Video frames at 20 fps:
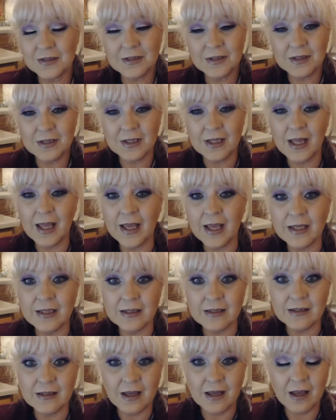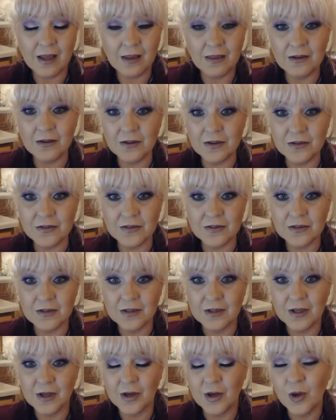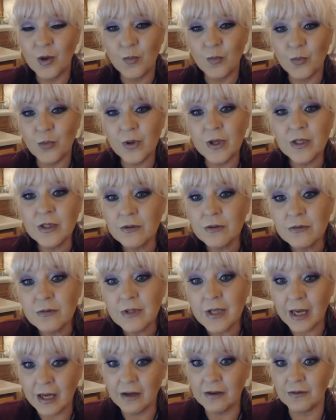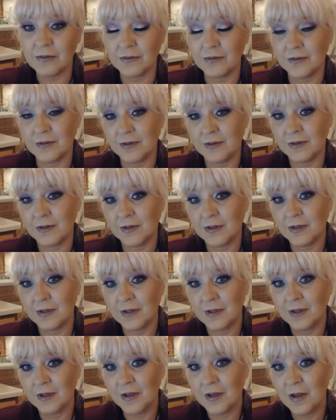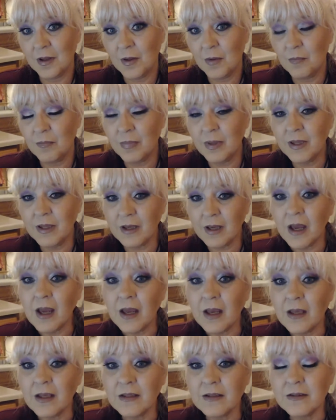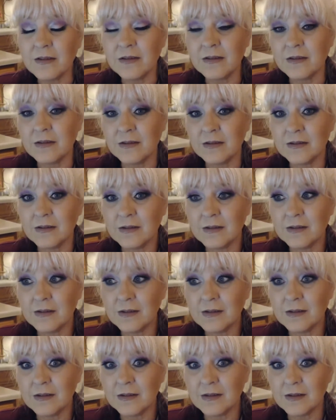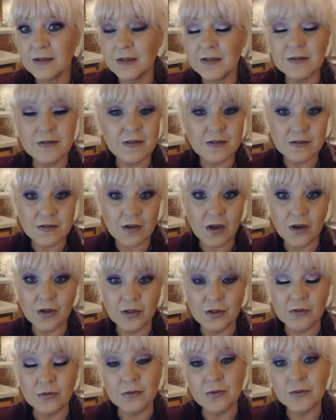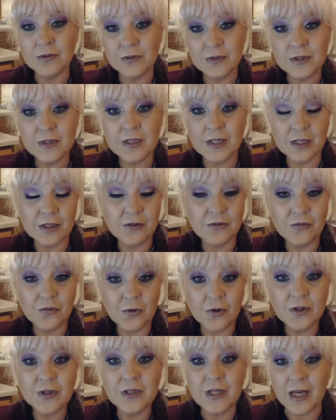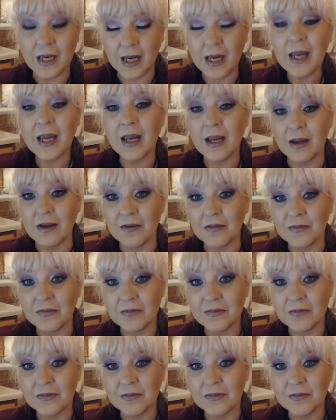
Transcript: let others bring you down because this is all you can afford to have.